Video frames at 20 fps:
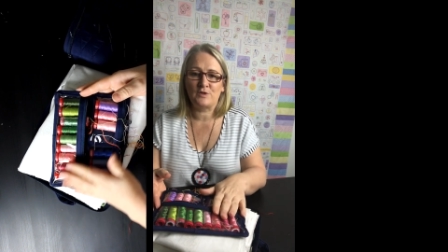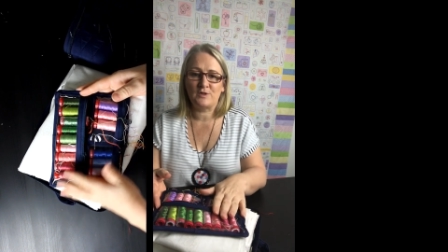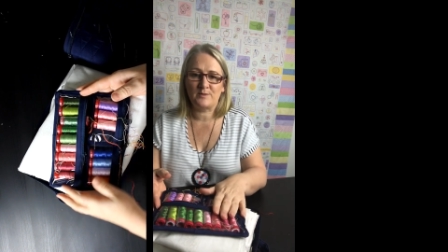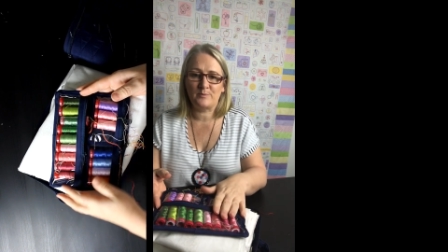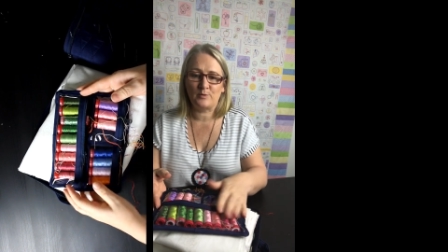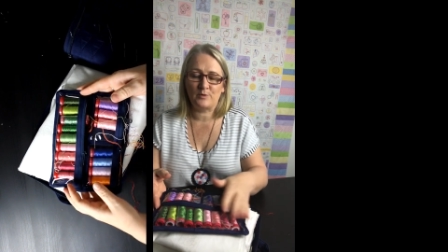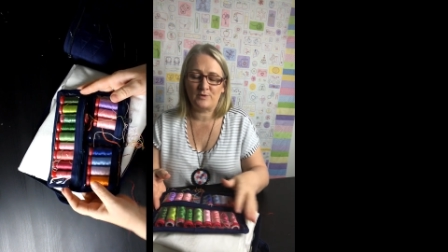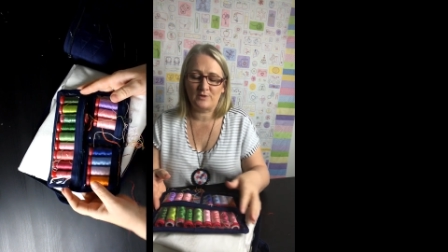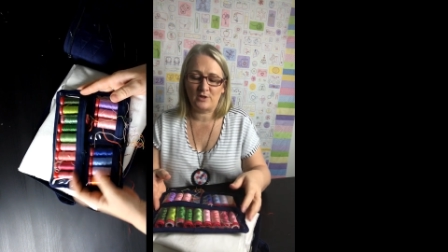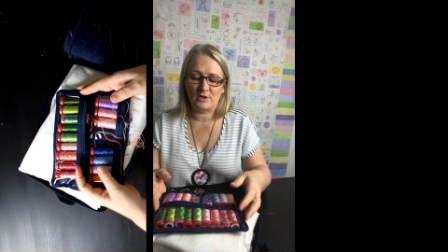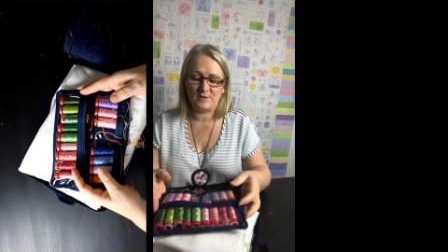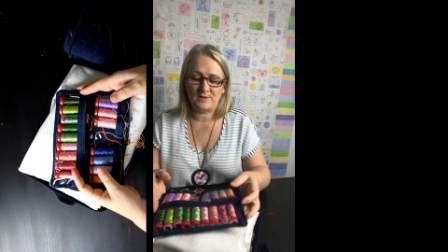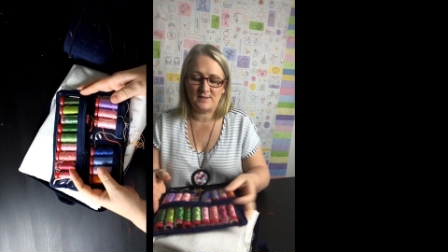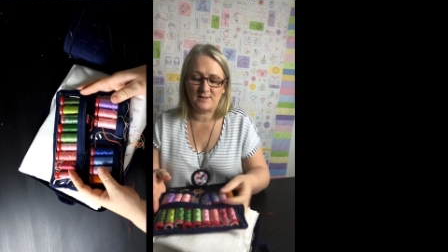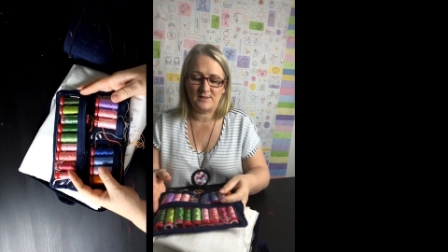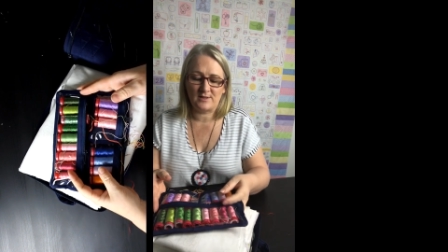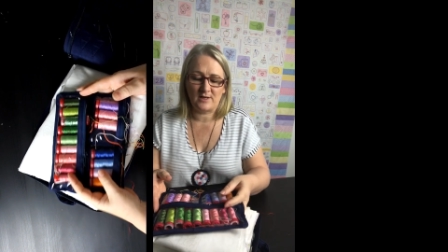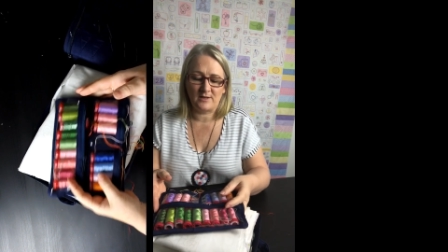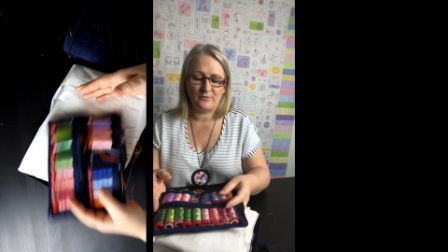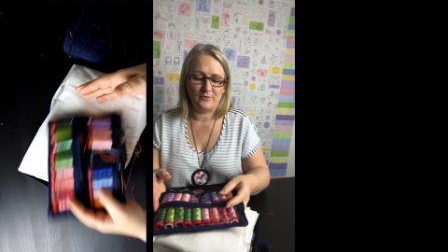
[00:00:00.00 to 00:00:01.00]
you just put those
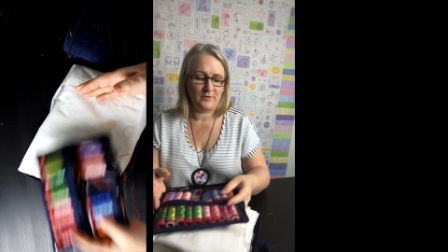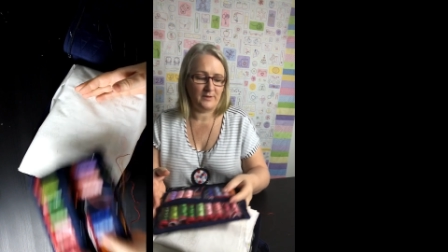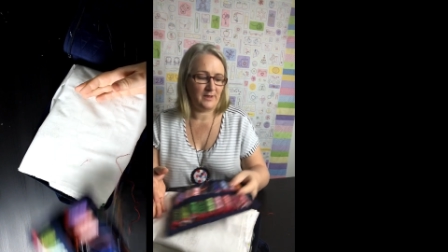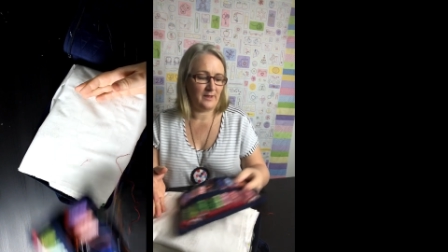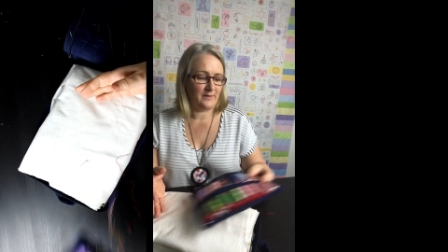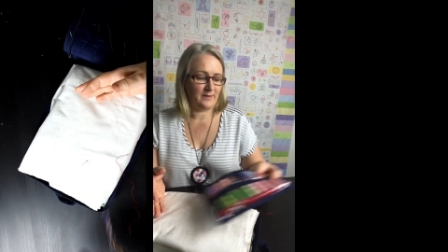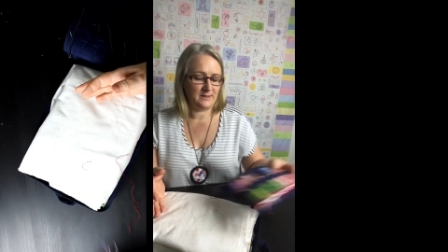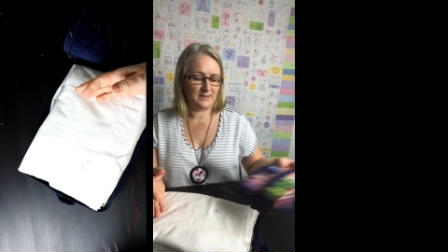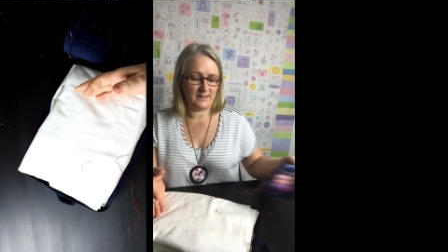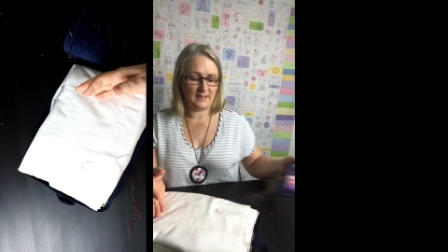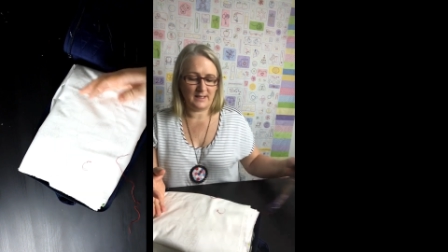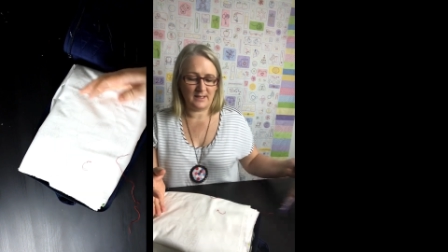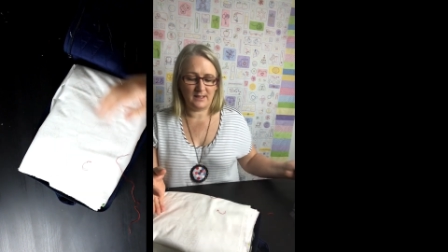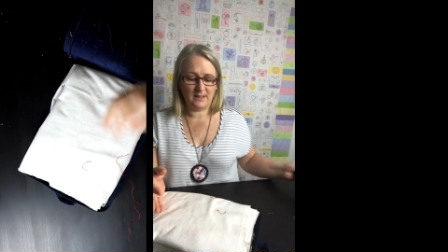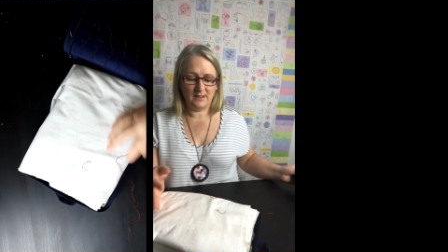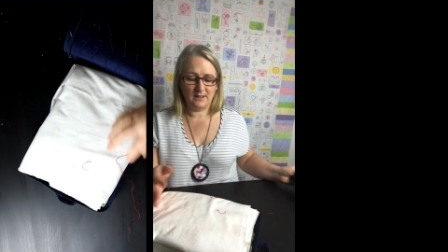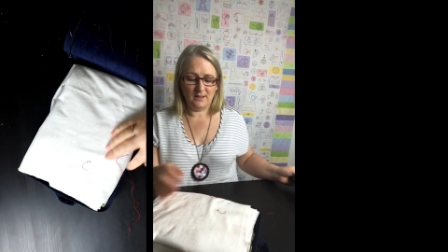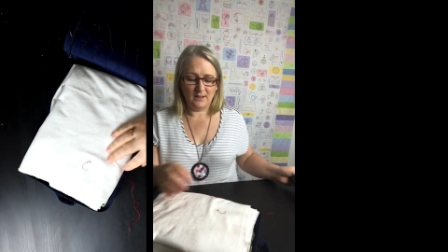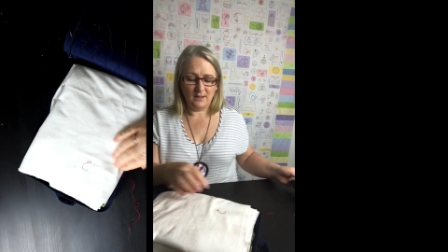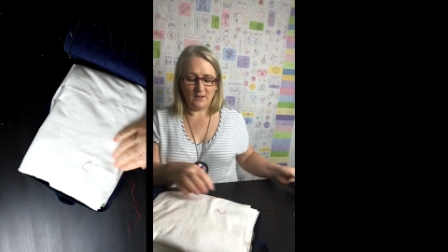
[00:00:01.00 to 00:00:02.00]
aside for another
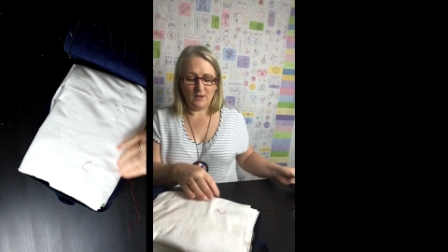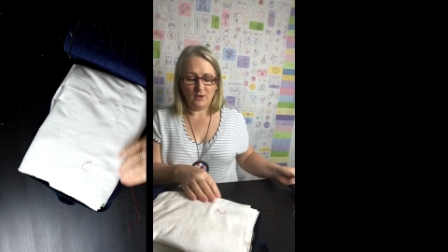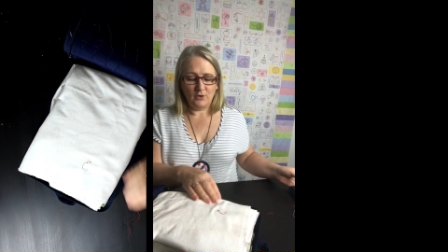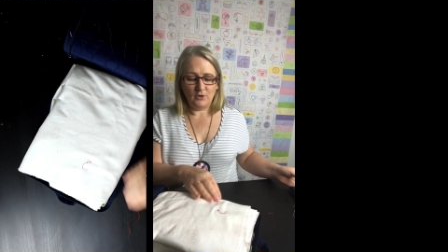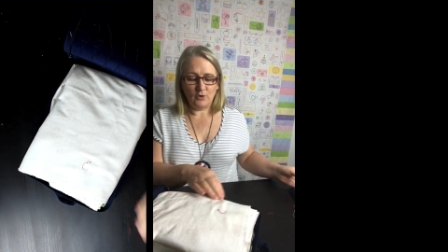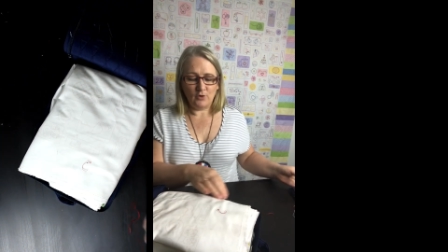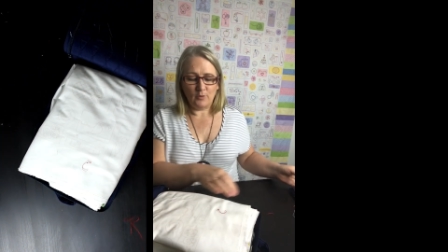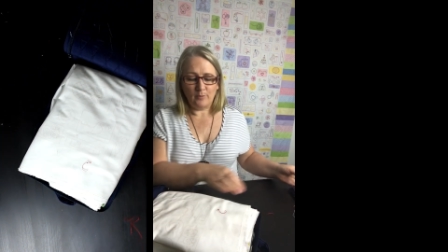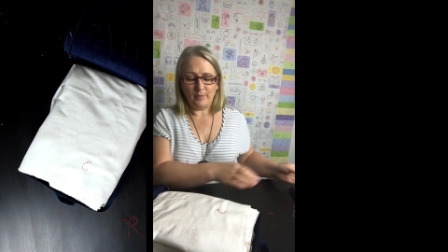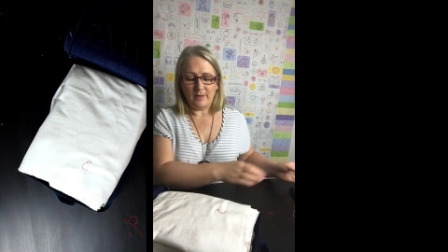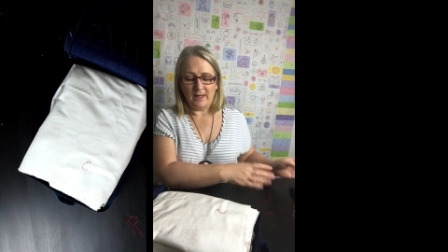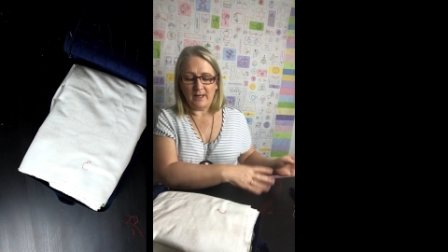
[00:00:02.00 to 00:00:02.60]
day. Your